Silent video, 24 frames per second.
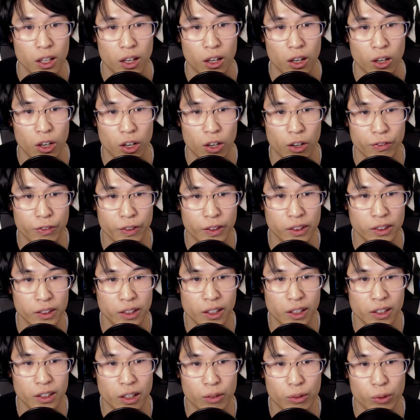
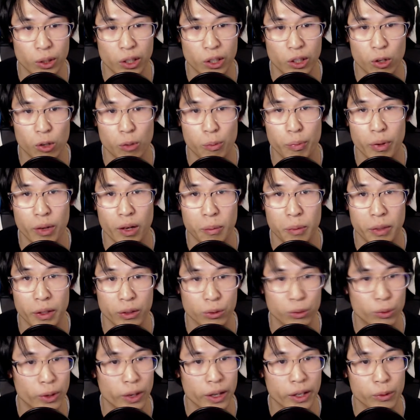Authentically, then we go
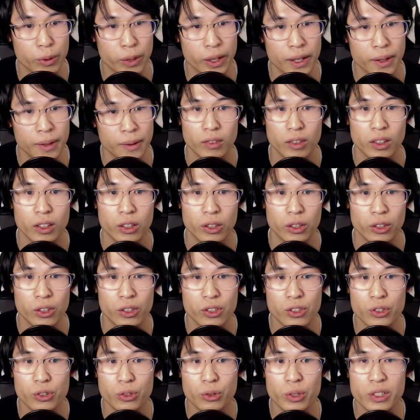public right away. You can
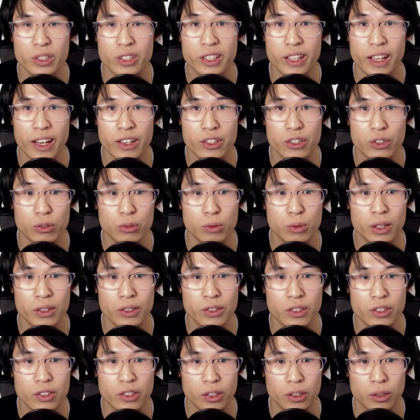also do a schedule
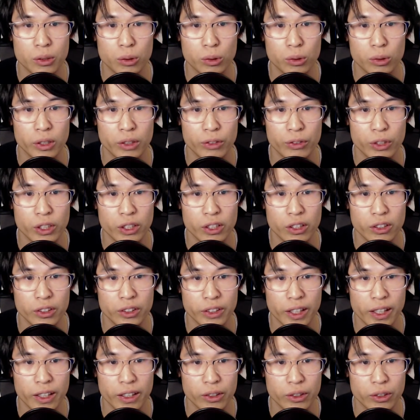one, so if you hit on
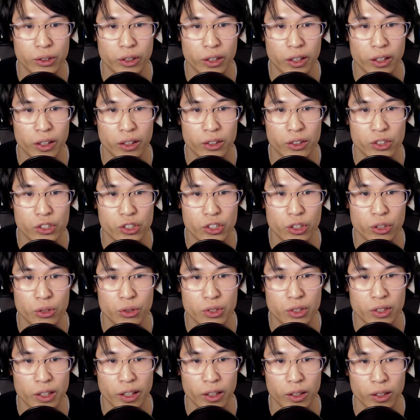that, you can
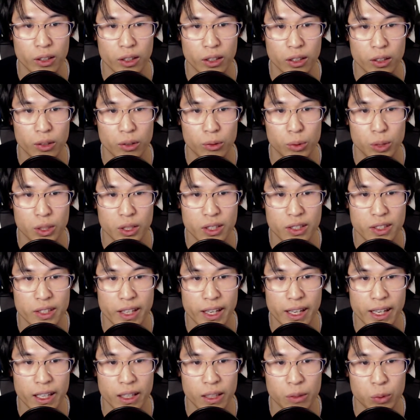choose like what
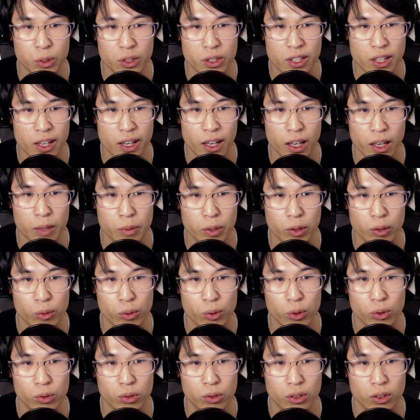date, what time it
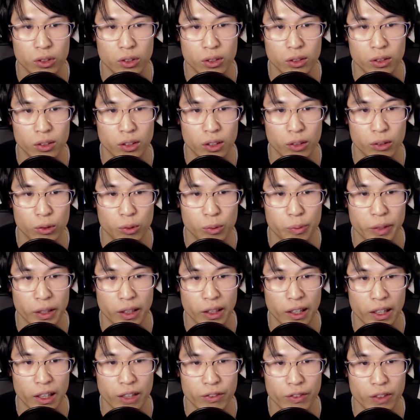will be
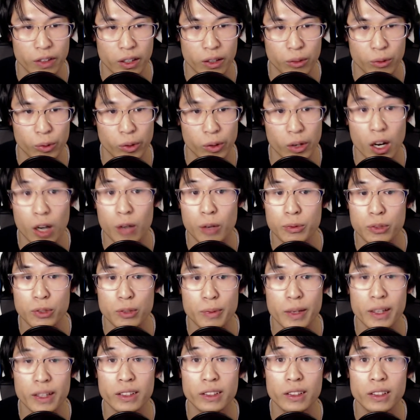live, and it will
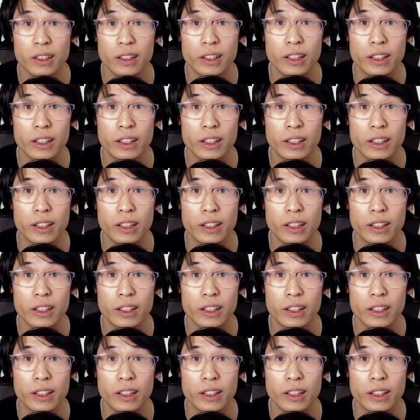automatically